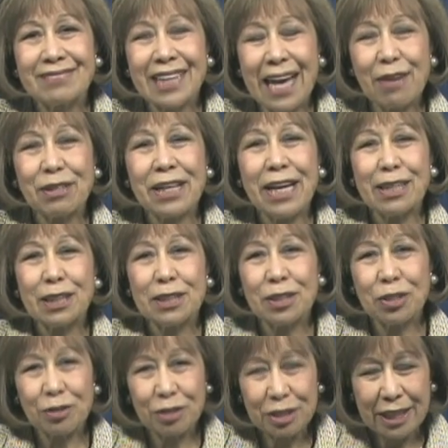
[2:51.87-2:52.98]
the county has
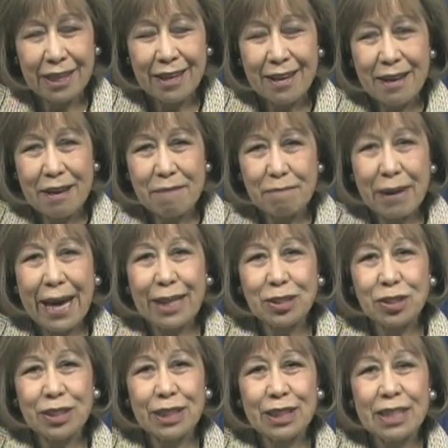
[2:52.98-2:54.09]
turned
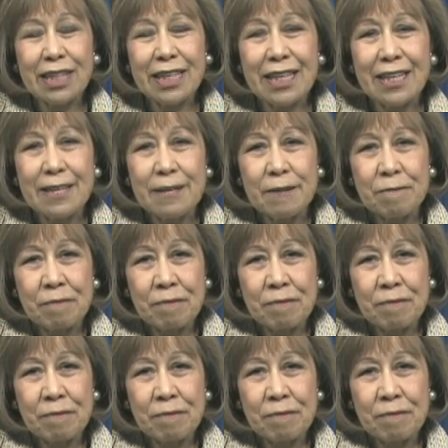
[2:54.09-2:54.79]
back to the city,